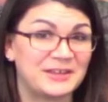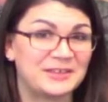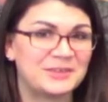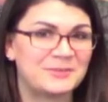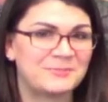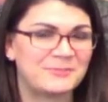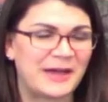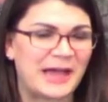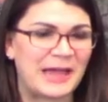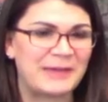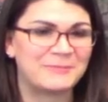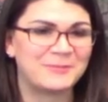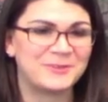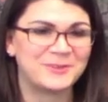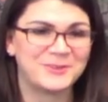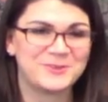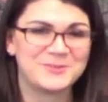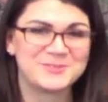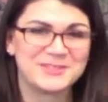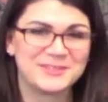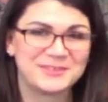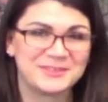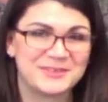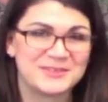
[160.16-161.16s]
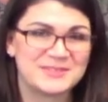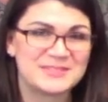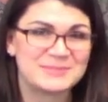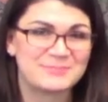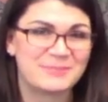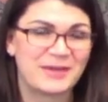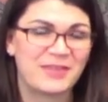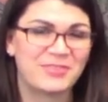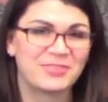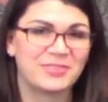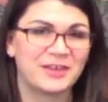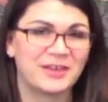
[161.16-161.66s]
the Bible using this
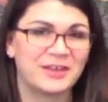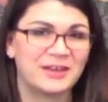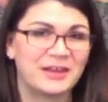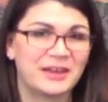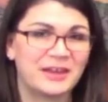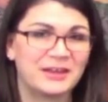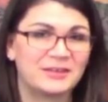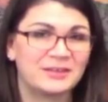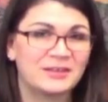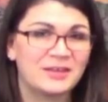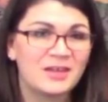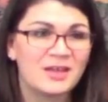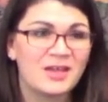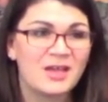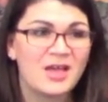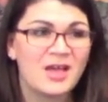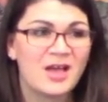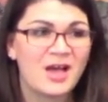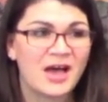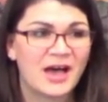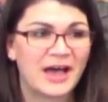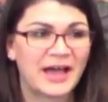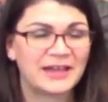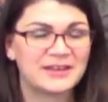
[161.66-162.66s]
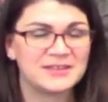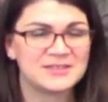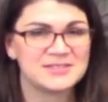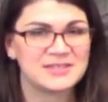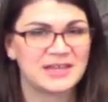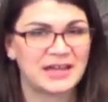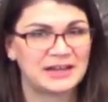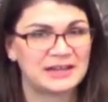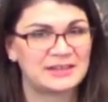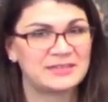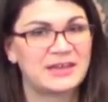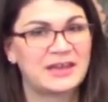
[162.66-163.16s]
method, and I
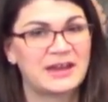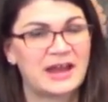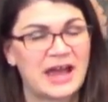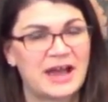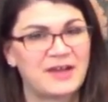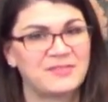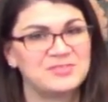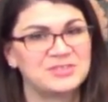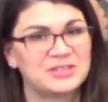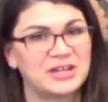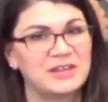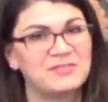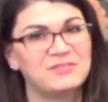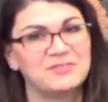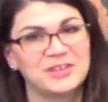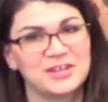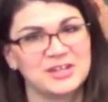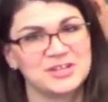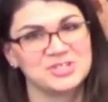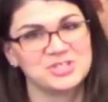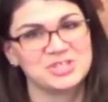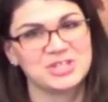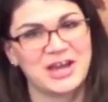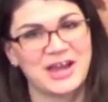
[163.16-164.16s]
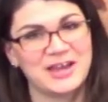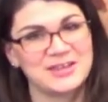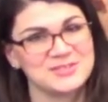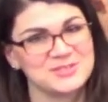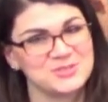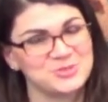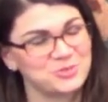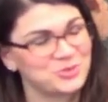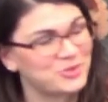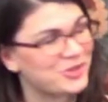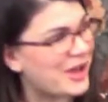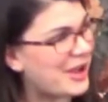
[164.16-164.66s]
decided that after I finished high
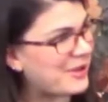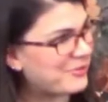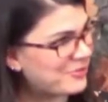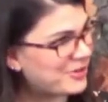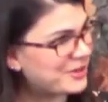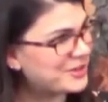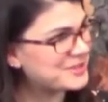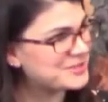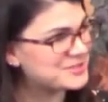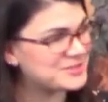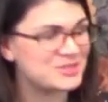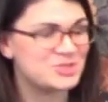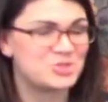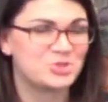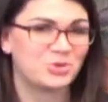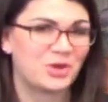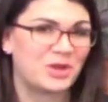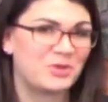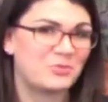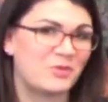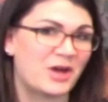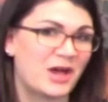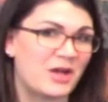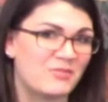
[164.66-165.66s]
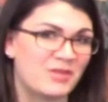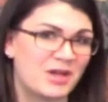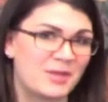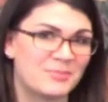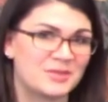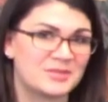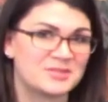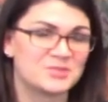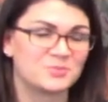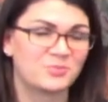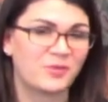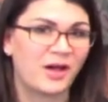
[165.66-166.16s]
school, I wanted to join YWAM
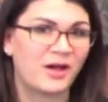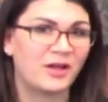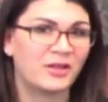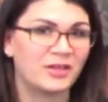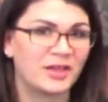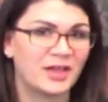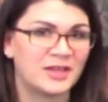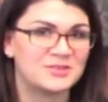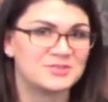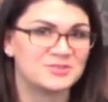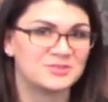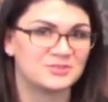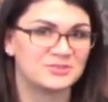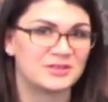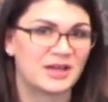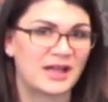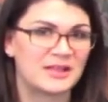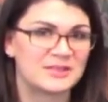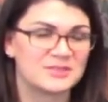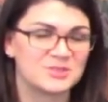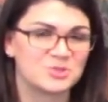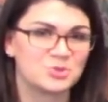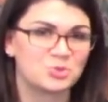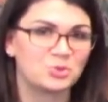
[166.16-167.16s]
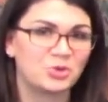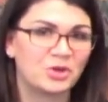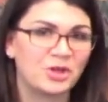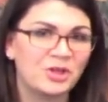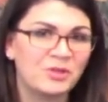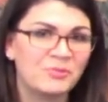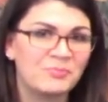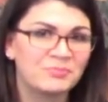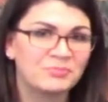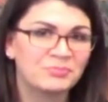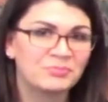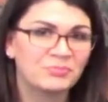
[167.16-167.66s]
as well and do that
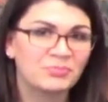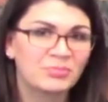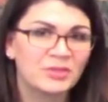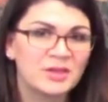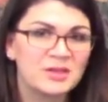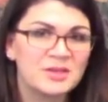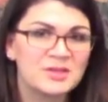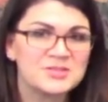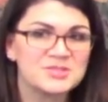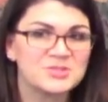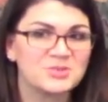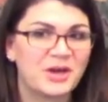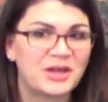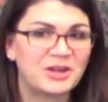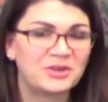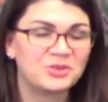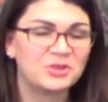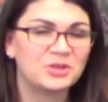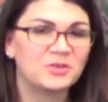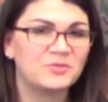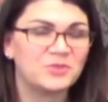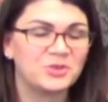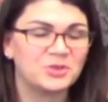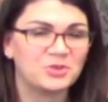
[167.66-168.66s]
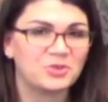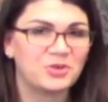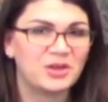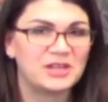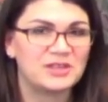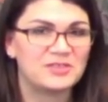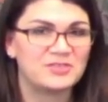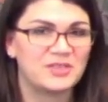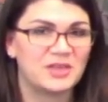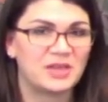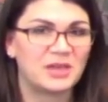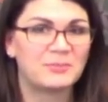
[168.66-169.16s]
school. So I don't know if you know
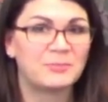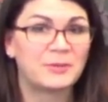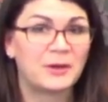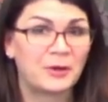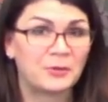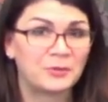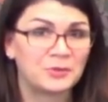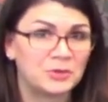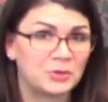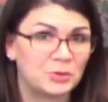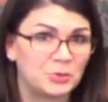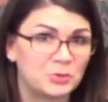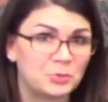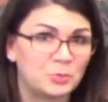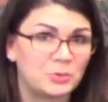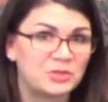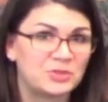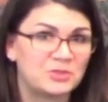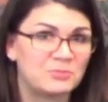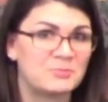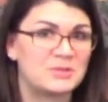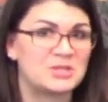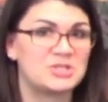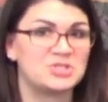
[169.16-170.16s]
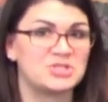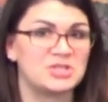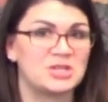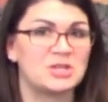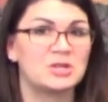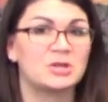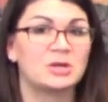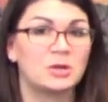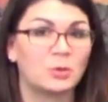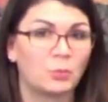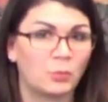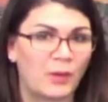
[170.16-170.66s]
anything about Youth with a Mission
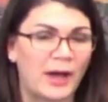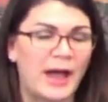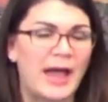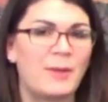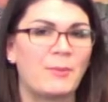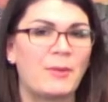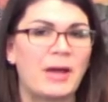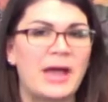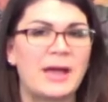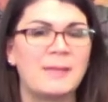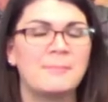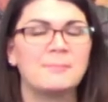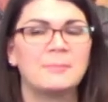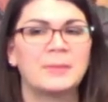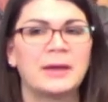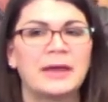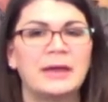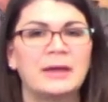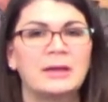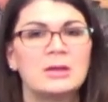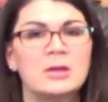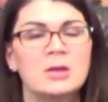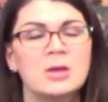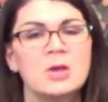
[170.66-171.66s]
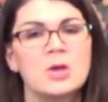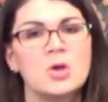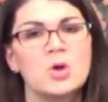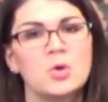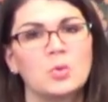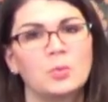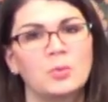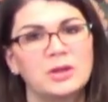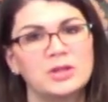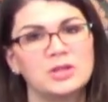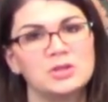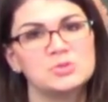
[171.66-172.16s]
or YWAM, but
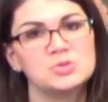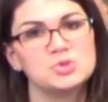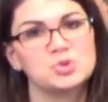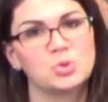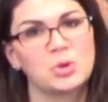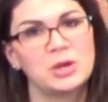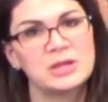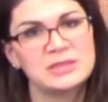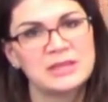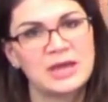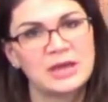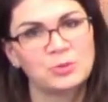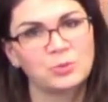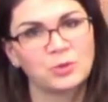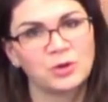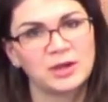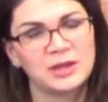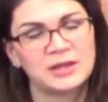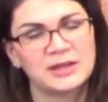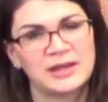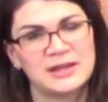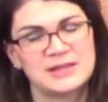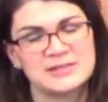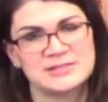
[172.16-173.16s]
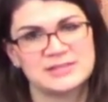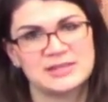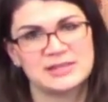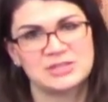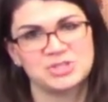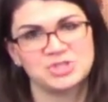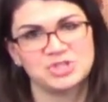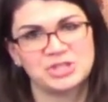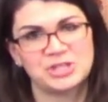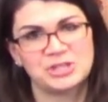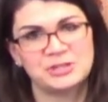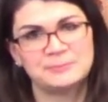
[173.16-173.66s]
when you join that
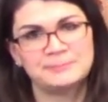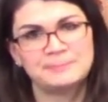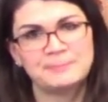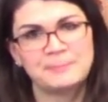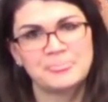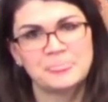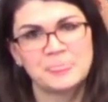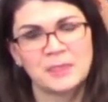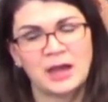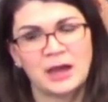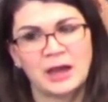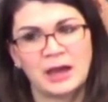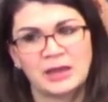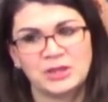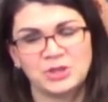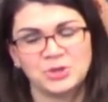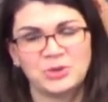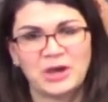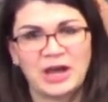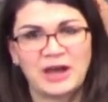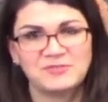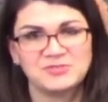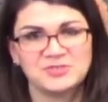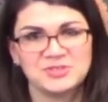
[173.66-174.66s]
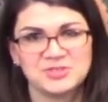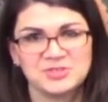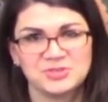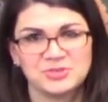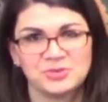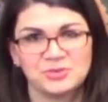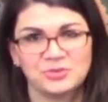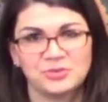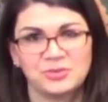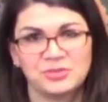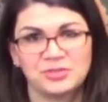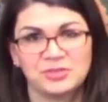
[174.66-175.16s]
organization, you have to
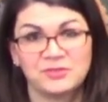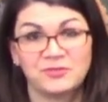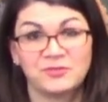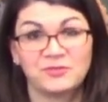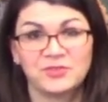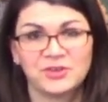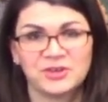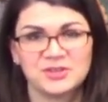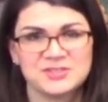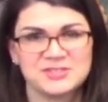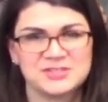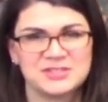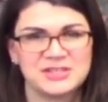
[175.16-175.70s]
do the first